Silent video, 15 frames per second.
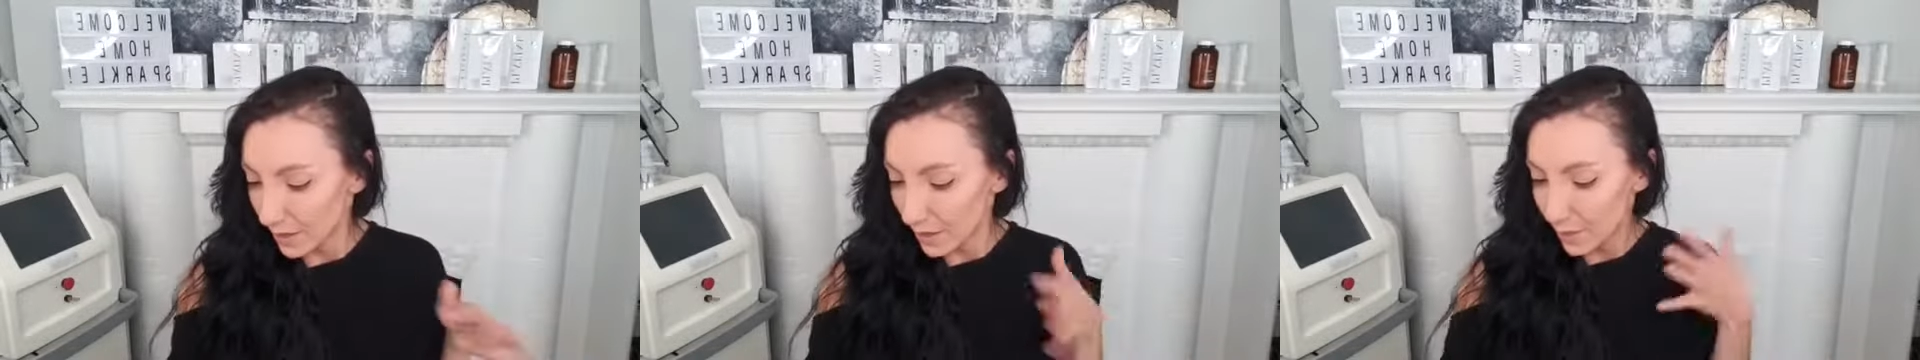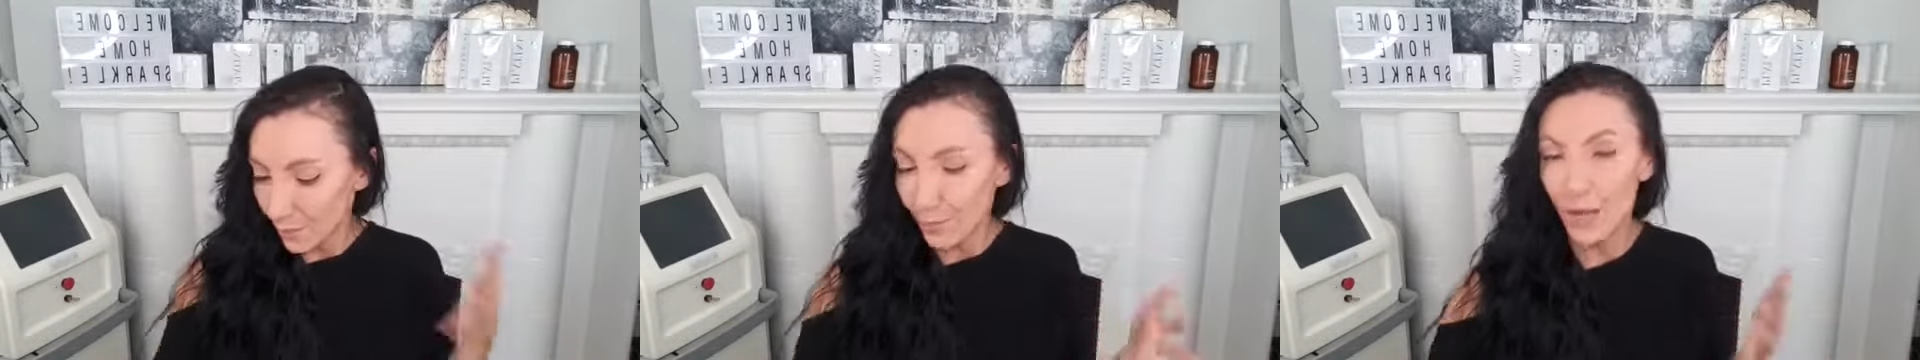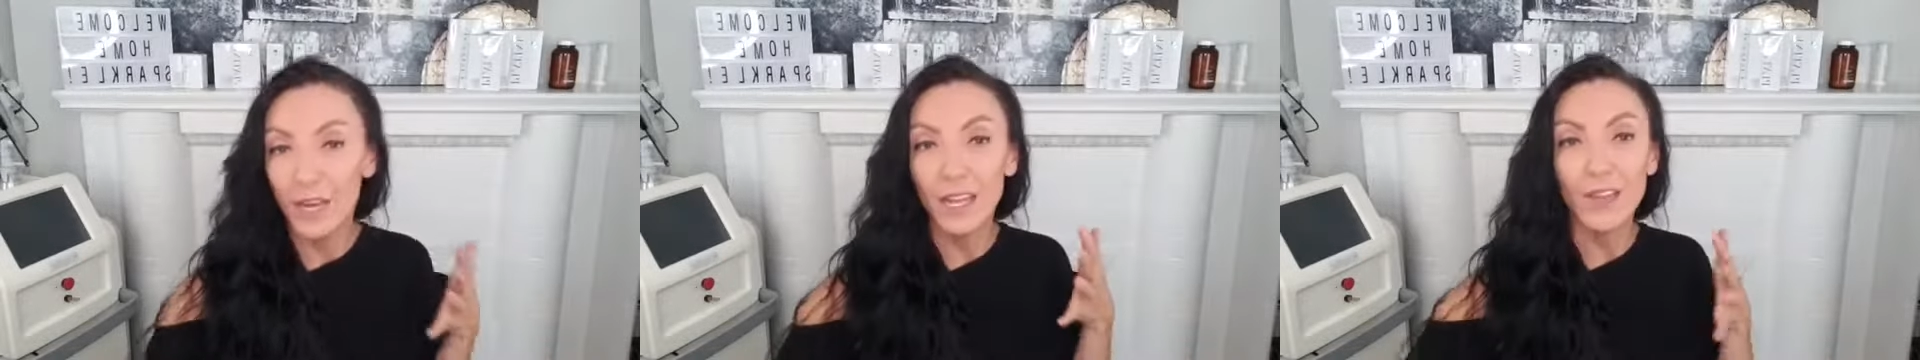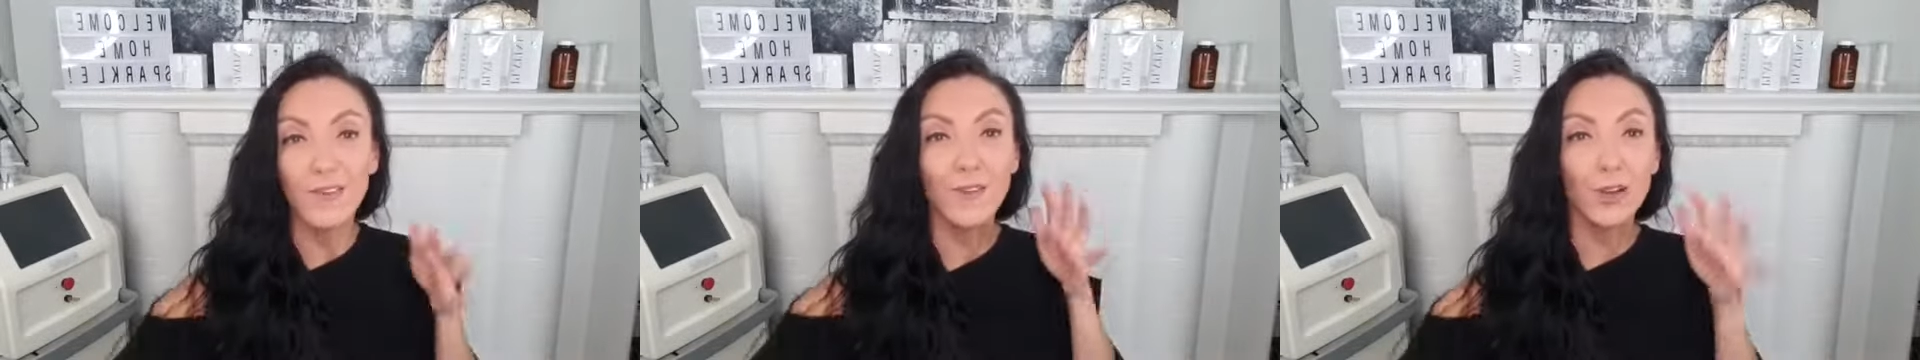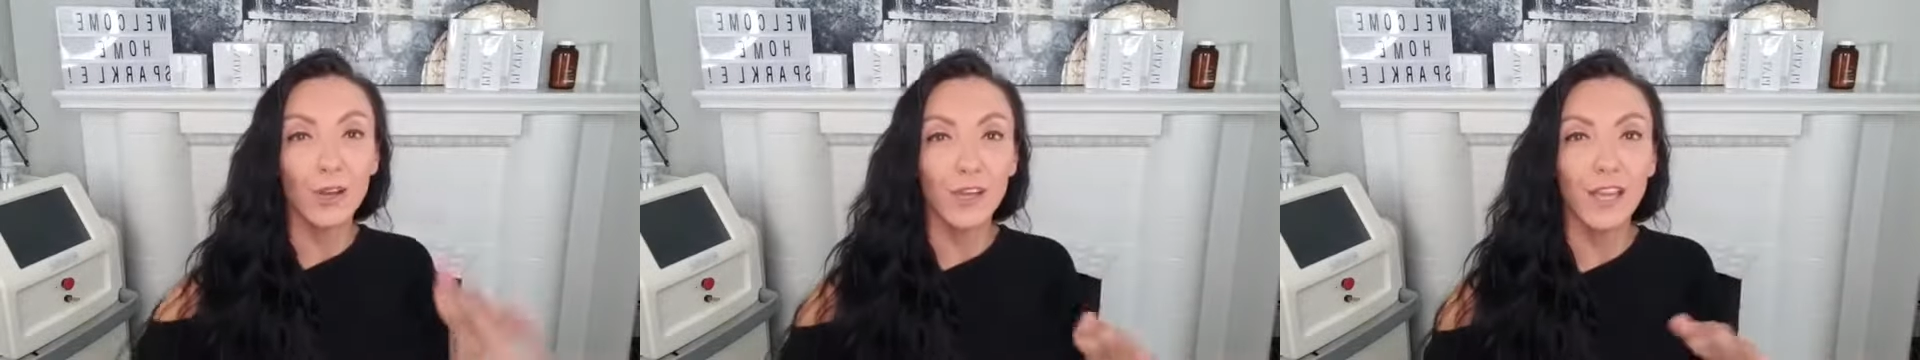But if
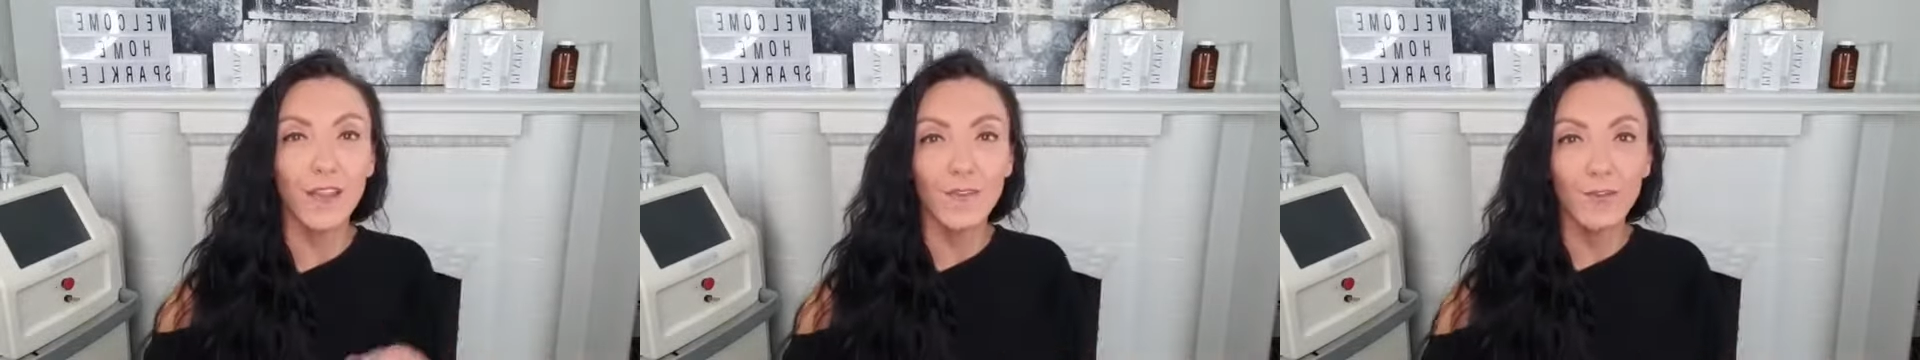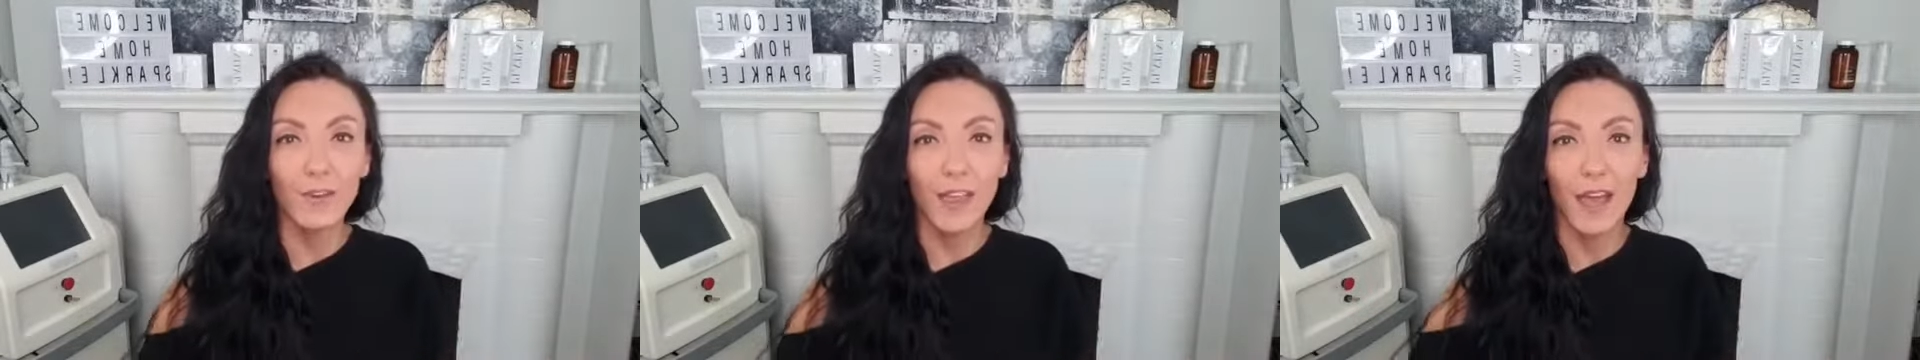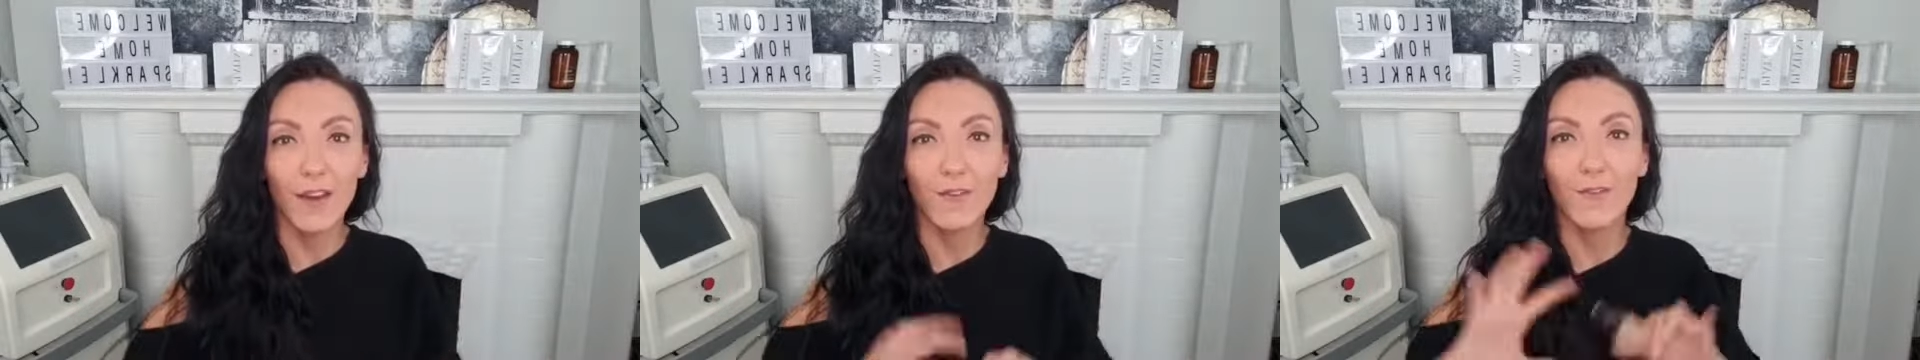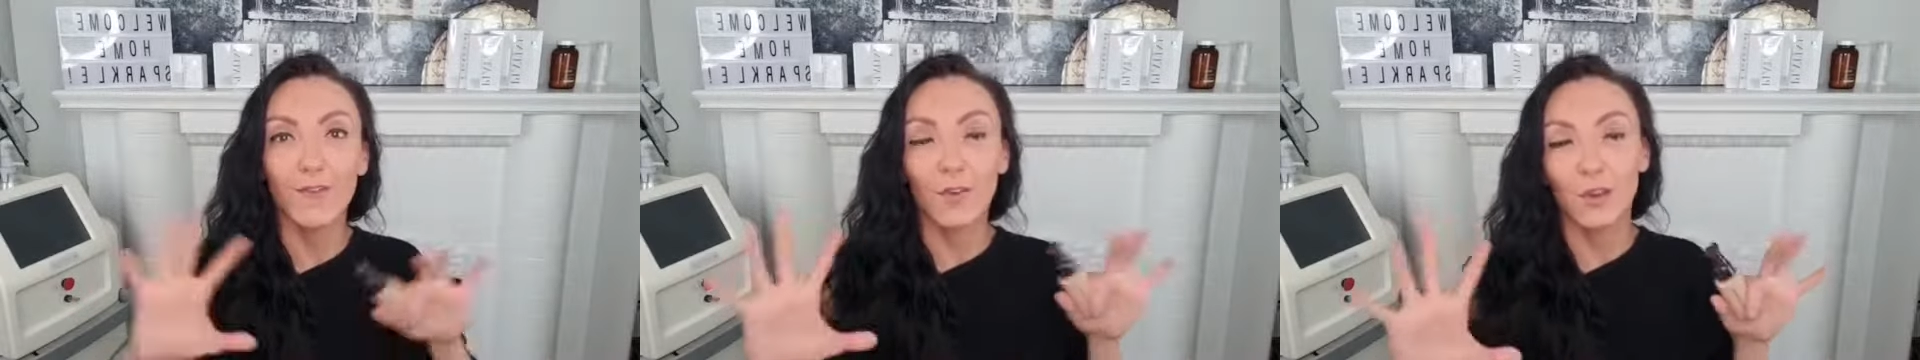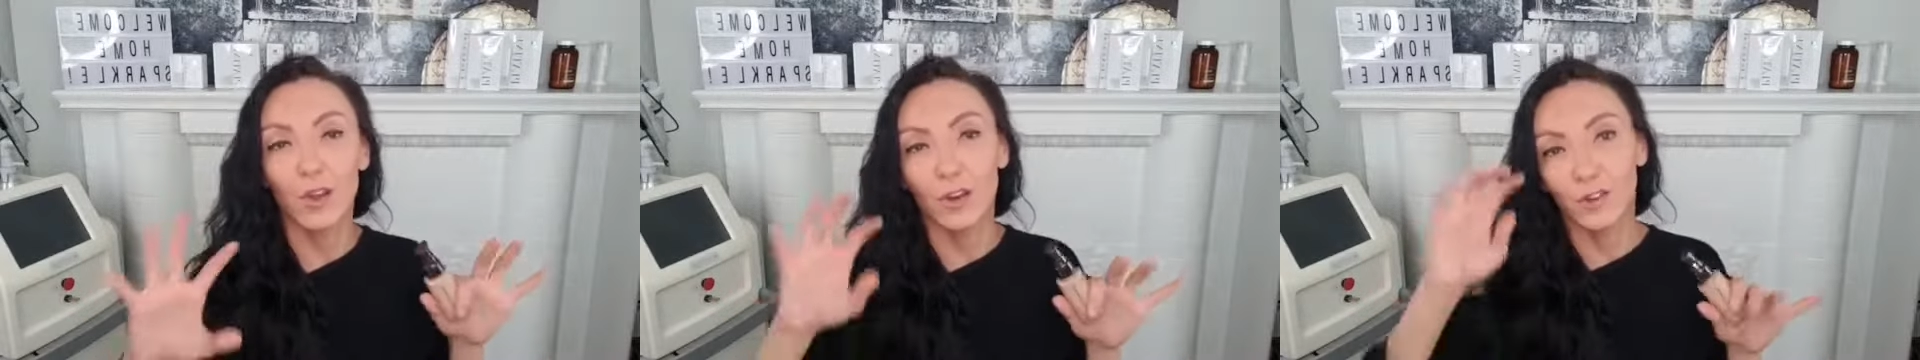you're looking for that
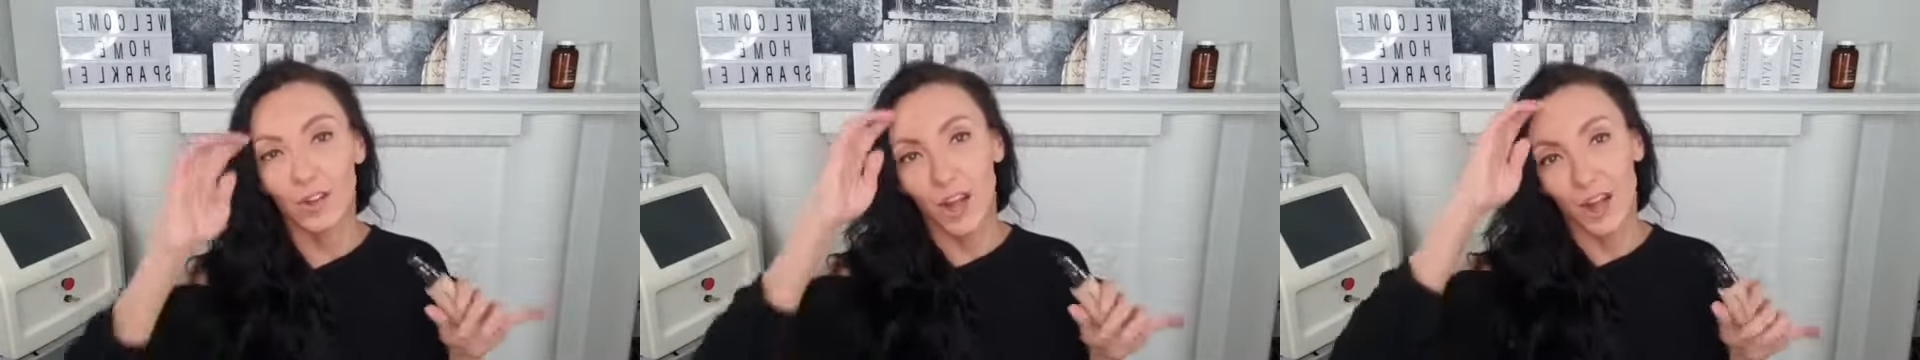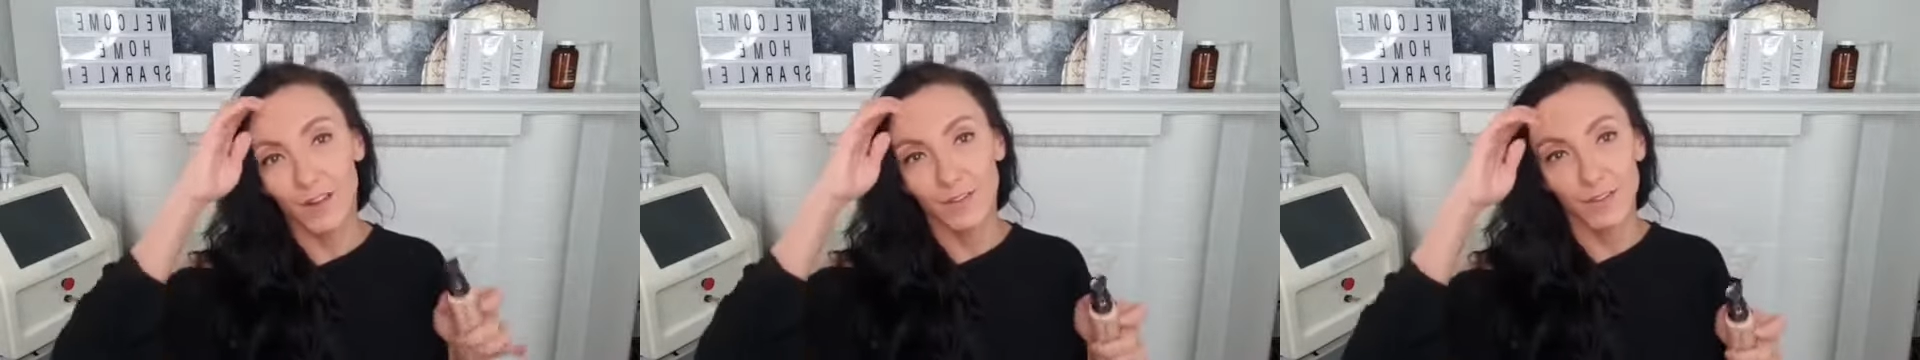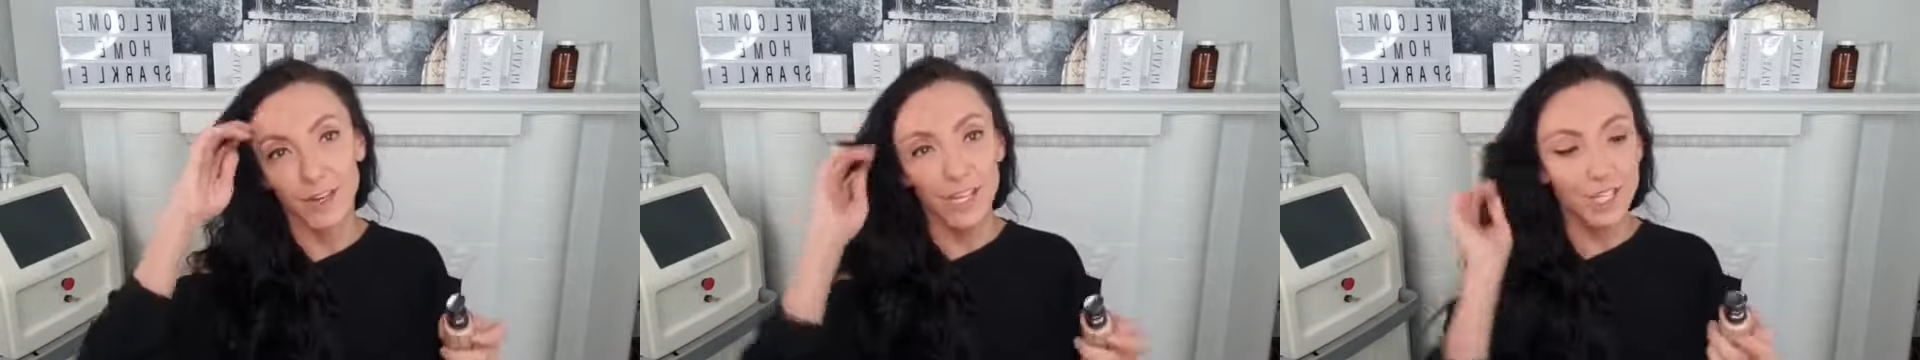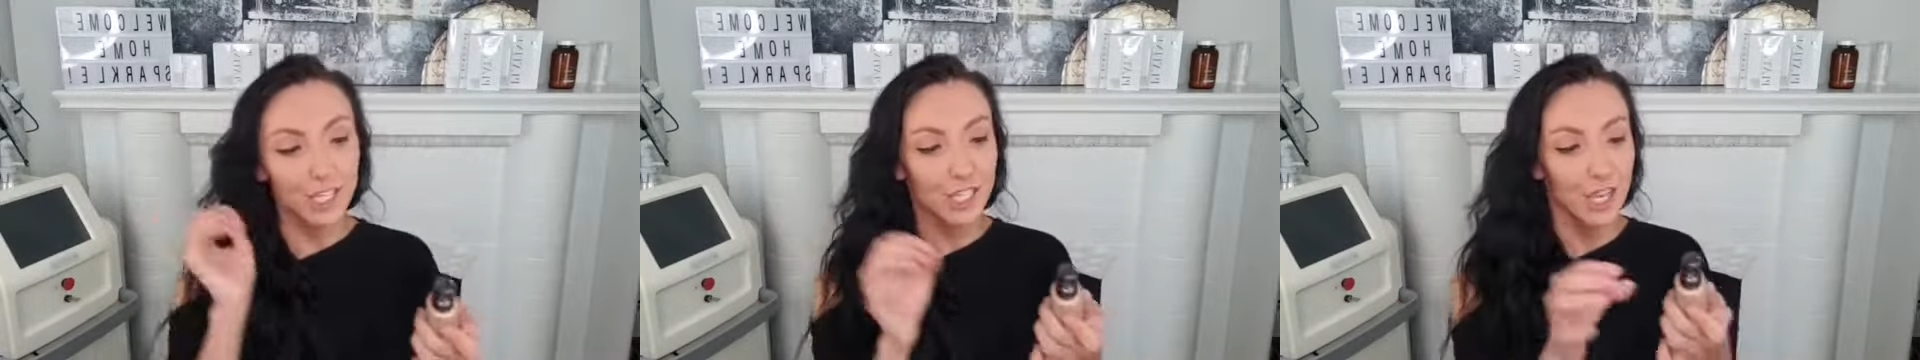full-on coverage,